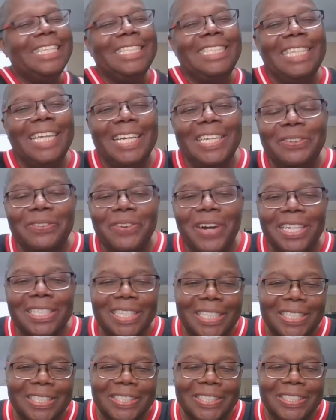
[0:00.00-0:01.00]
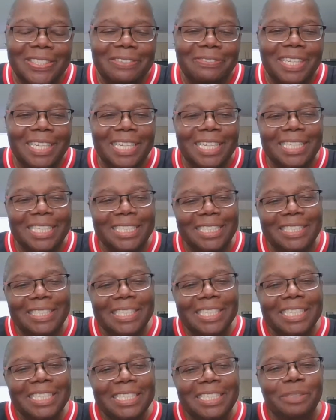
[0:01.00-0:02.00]
She out there washing clothes, man.
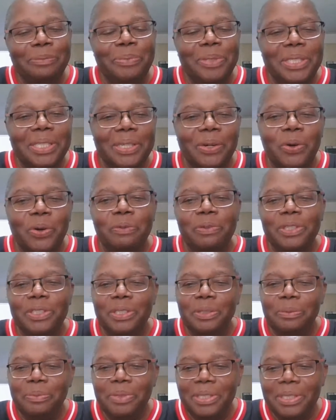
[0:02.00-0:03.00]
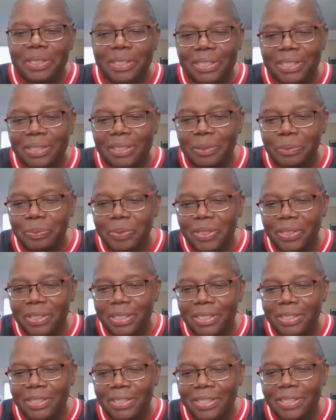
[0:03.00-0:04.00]
She'll be in, hopefully she'll be in a little bit.
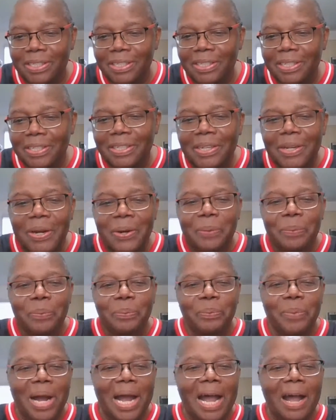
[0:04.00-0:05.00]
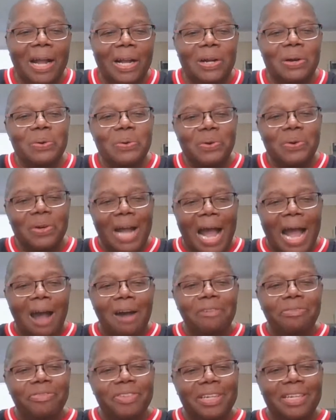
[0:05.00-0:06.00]
Let's see. Marco
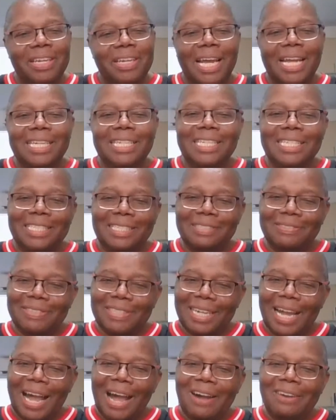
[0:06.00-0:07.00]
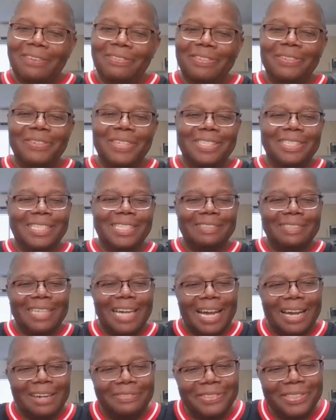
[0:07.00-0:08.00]
Coffee. I need some coffee. What's up,
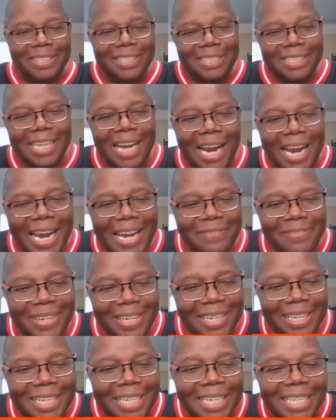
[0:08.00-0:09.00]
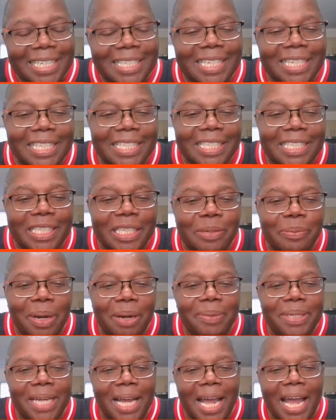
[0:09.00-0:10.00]
Coffee? You all right, man? He said, Lisa D,
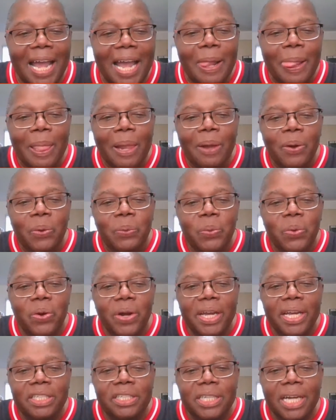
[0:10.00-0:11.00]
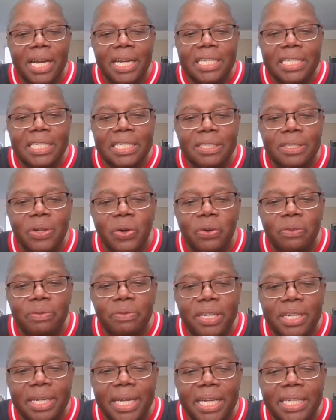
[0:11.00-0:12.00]
Bobby D, hi. Wuhan Chinese
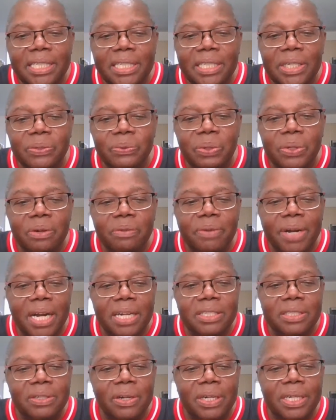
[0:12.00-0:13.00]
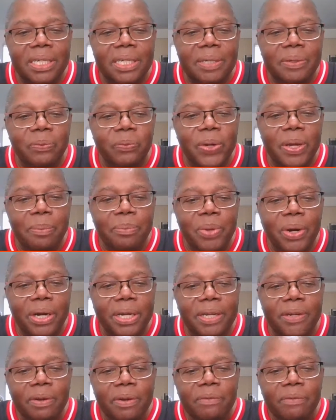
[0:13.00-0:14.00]
COVID-19 coronavirus started in wet
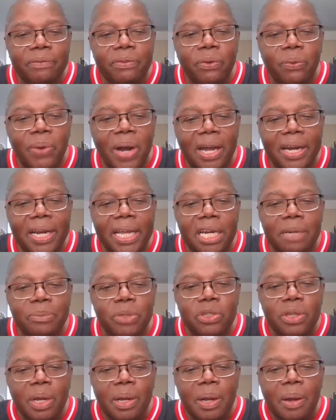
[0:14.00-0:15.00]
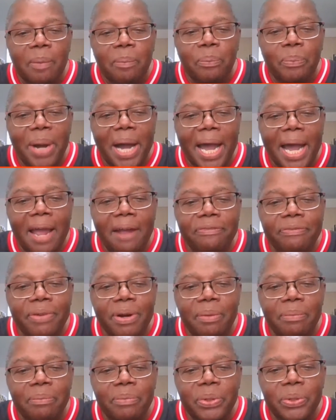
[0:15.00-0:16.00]
market for wild animals by
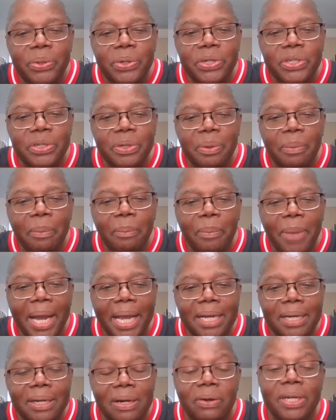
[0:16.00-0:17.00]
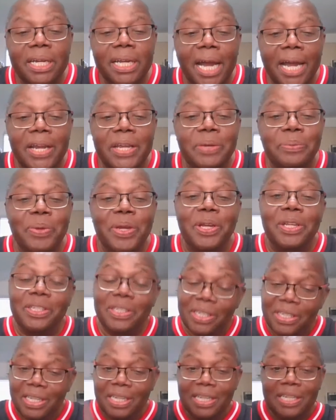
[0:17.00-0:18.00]
from nurse Mike. Okay, I hear you, man.
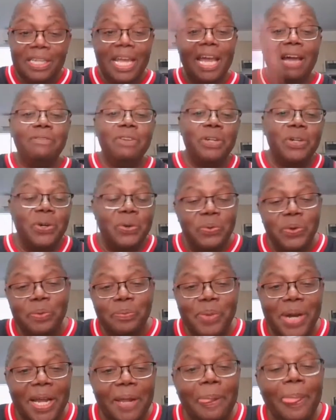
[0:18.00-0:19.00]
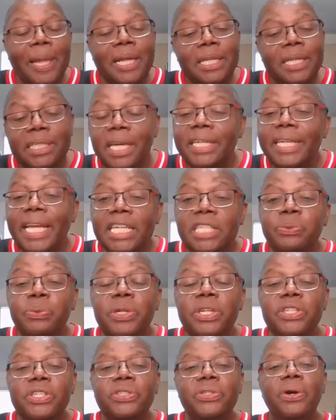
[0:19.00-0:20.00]
Have a good one, Mike. Yeah, that's
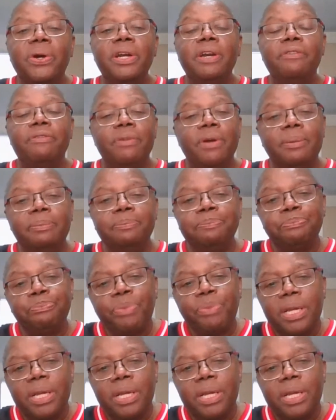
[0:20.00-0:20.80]
where it started from.